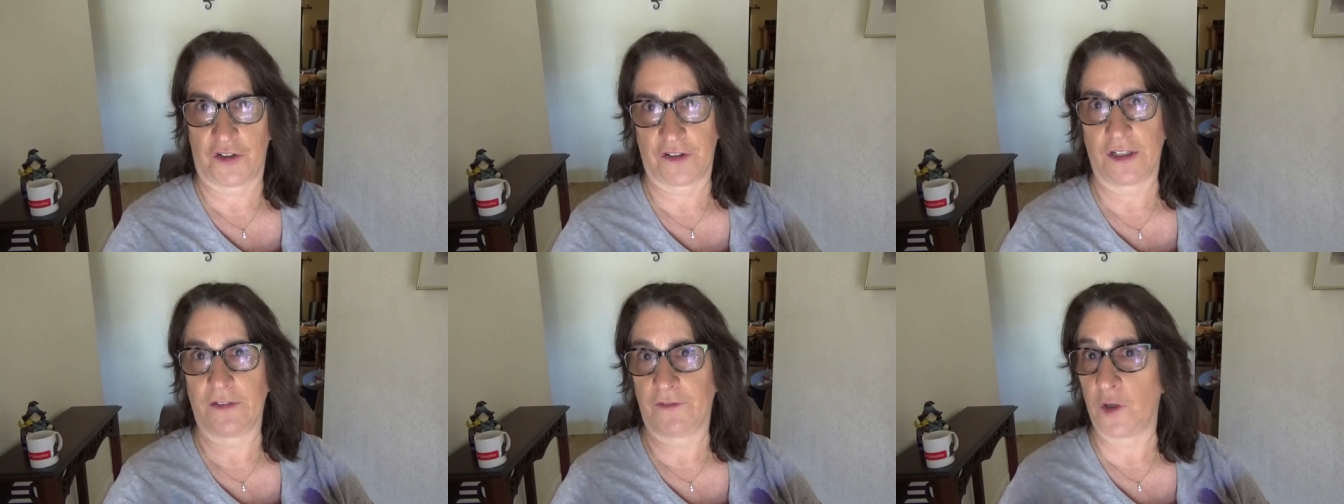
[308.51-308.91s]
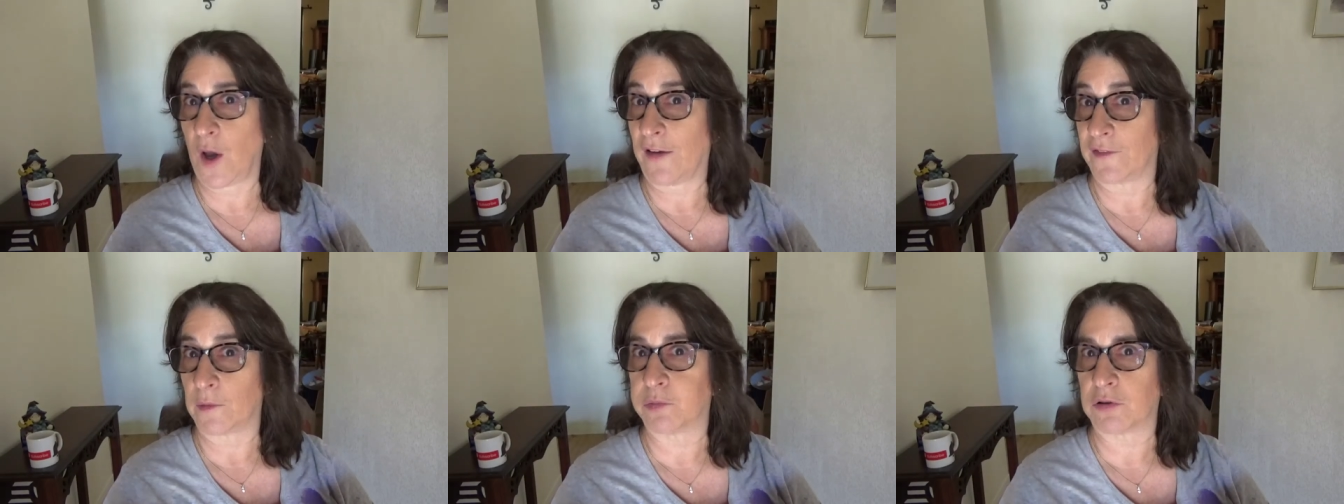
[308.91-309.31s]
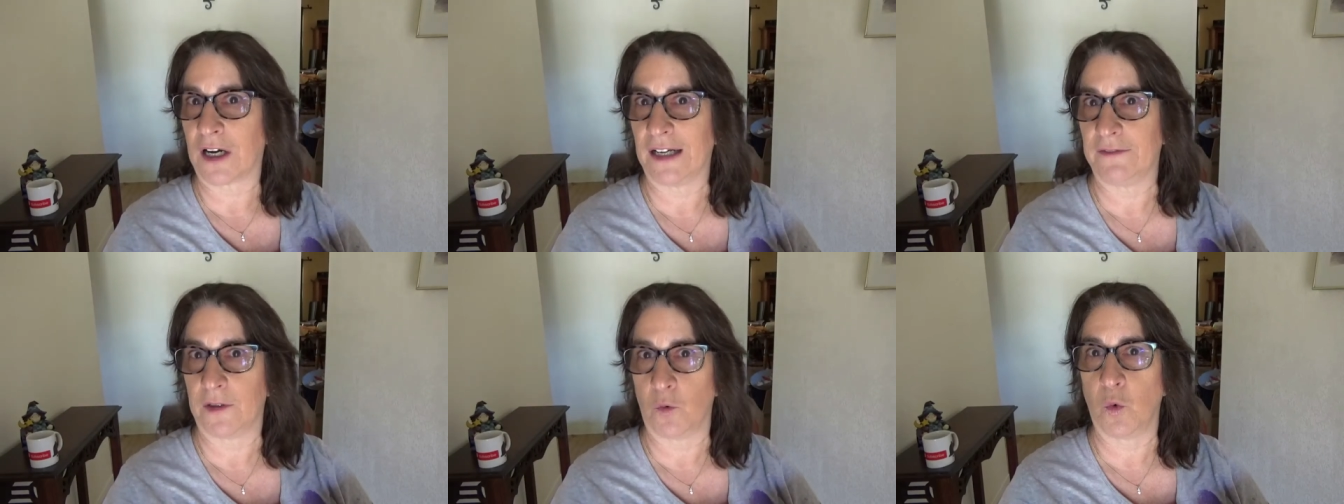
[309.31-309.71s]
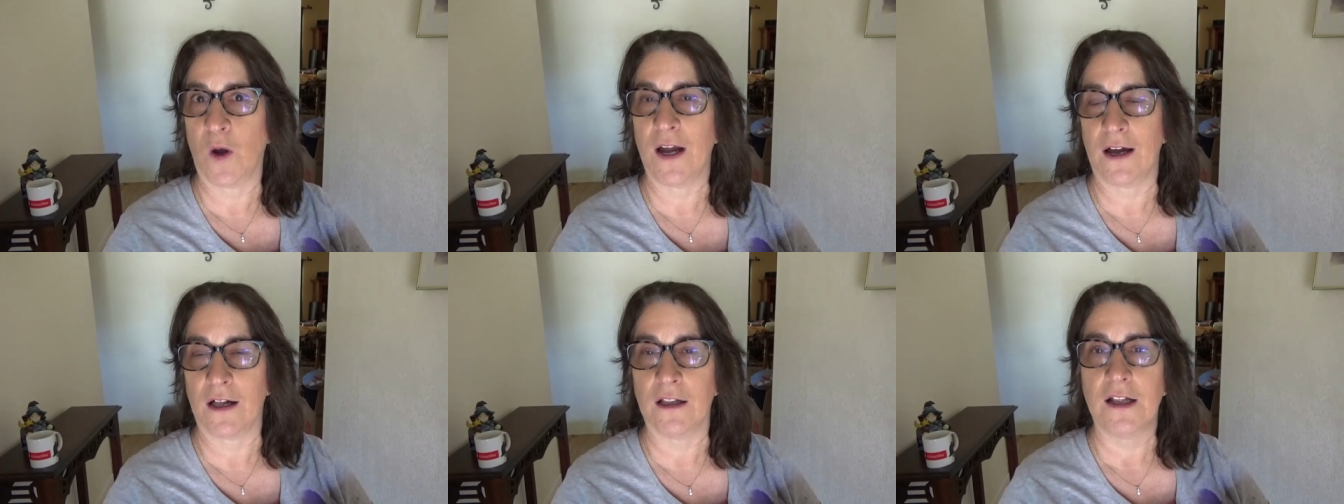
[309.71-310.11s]
And if you have a private
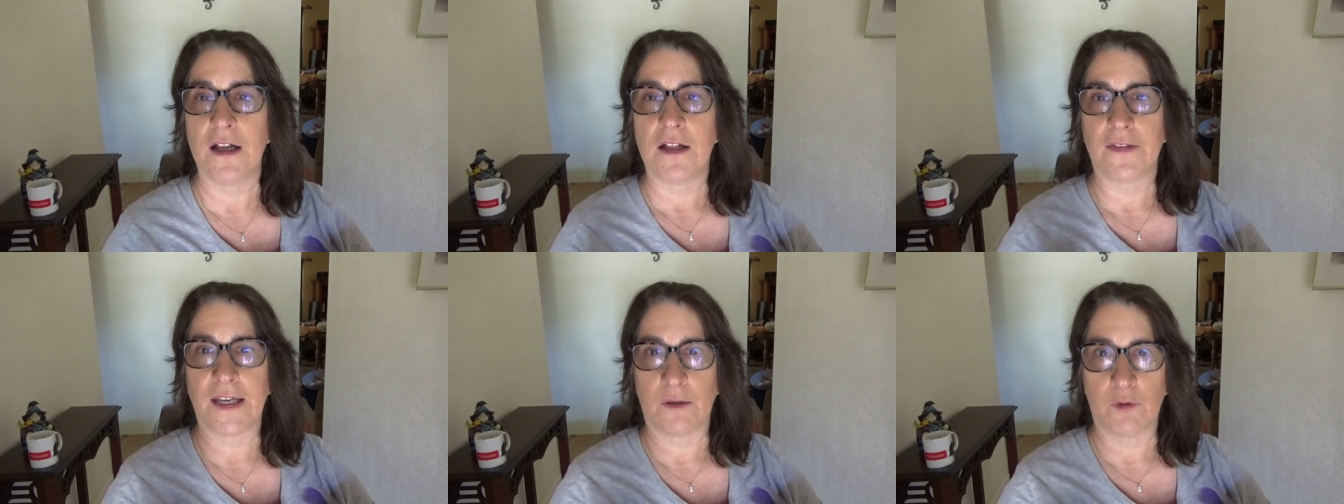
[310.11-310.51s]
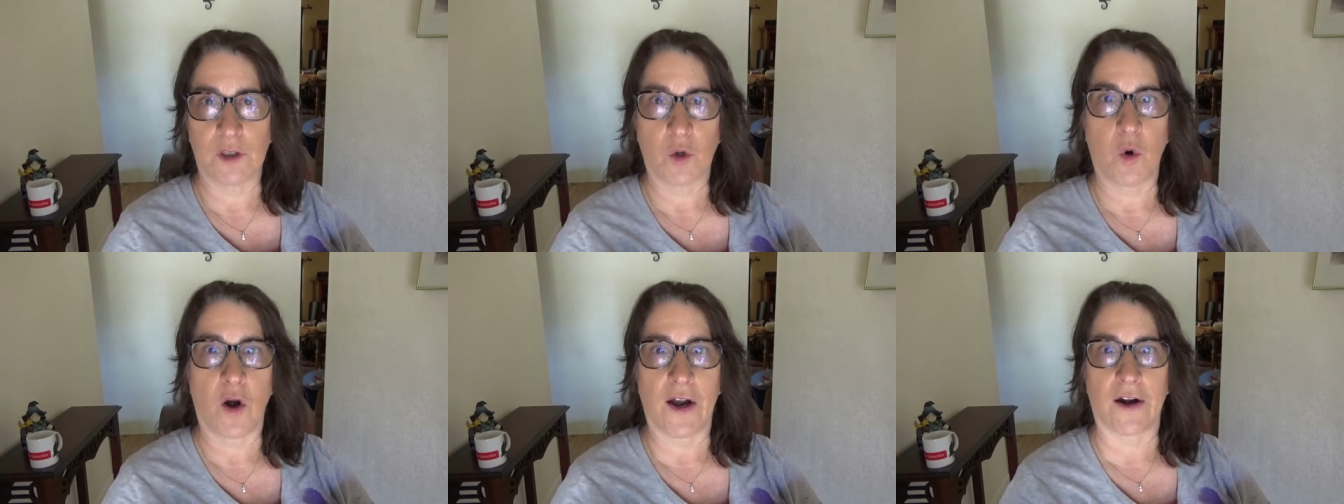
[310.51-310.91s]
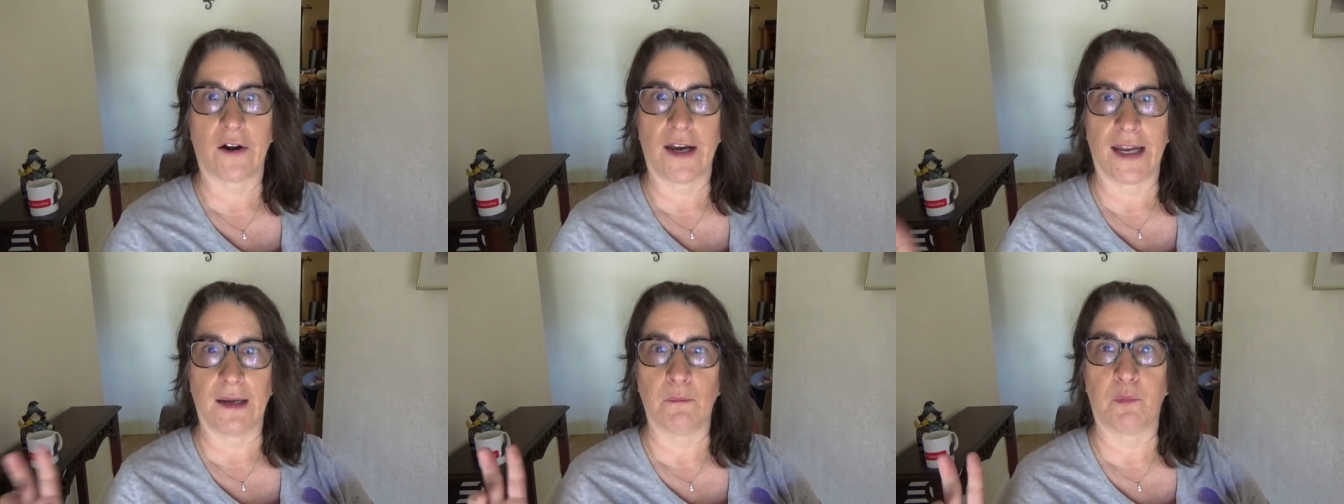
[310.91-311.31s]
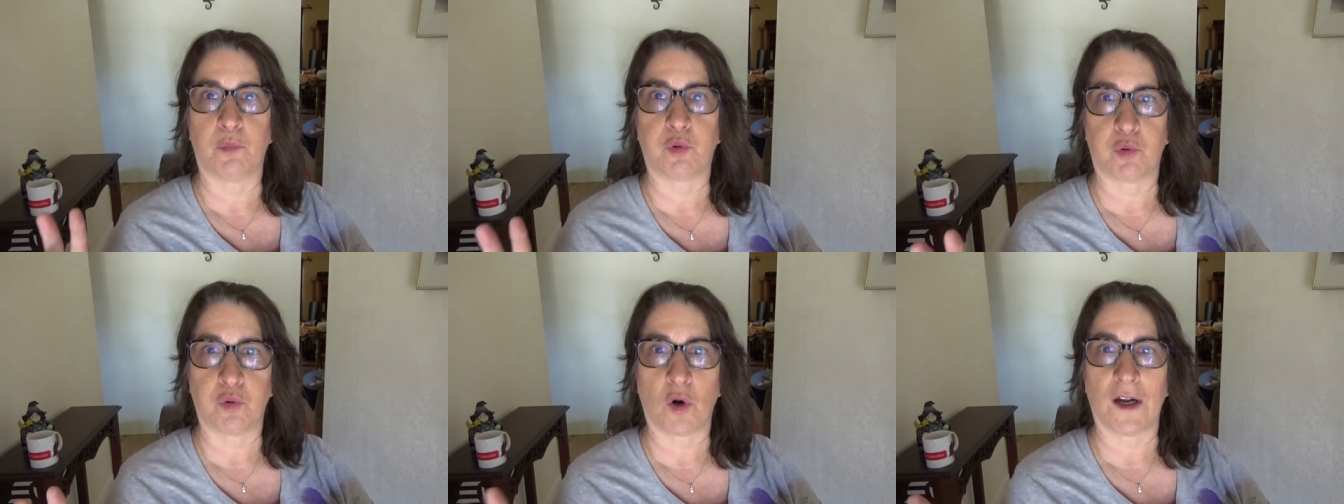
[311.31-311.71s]
well, they require a
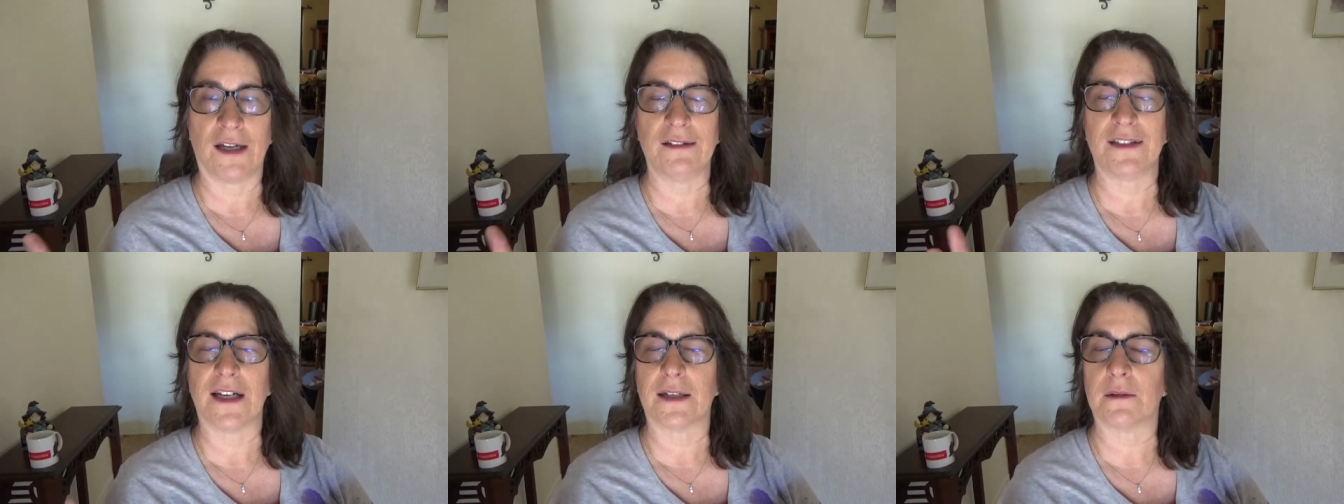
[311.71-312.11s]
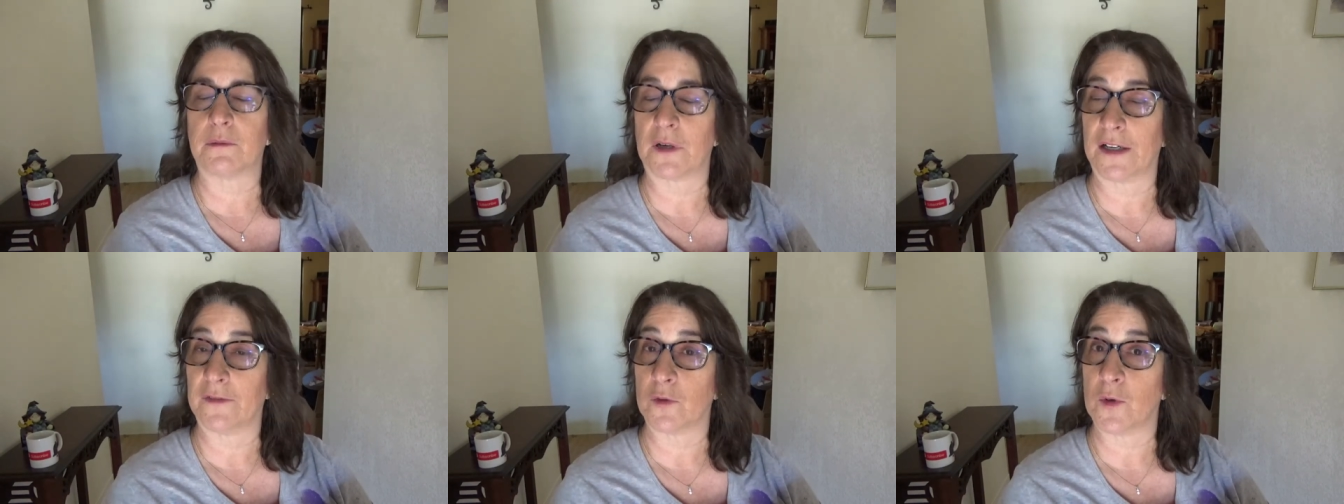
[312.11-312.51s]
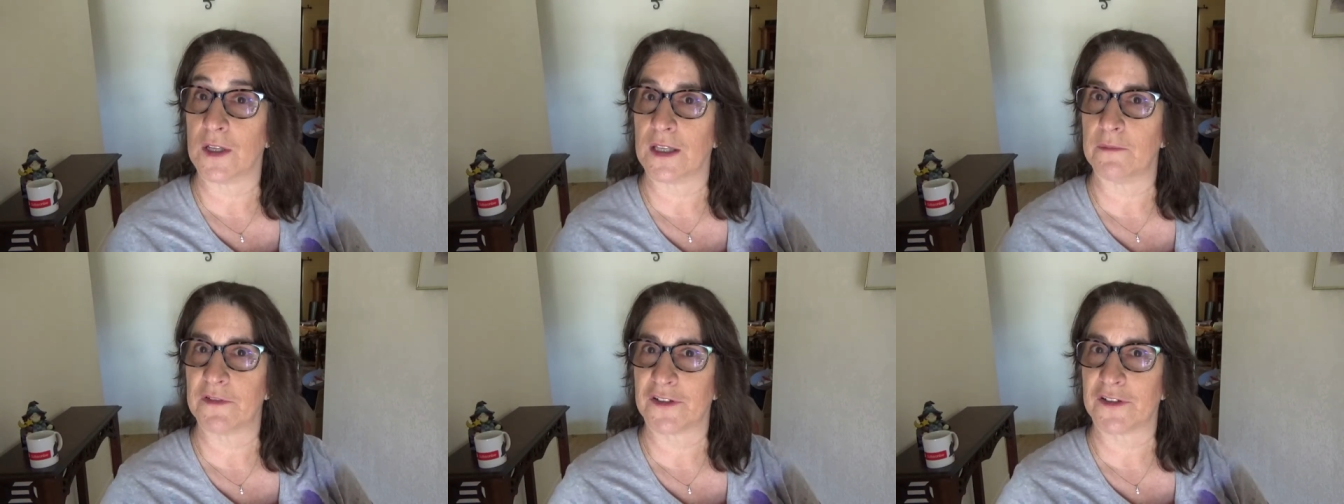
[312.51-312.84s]
private, not a private well. I'm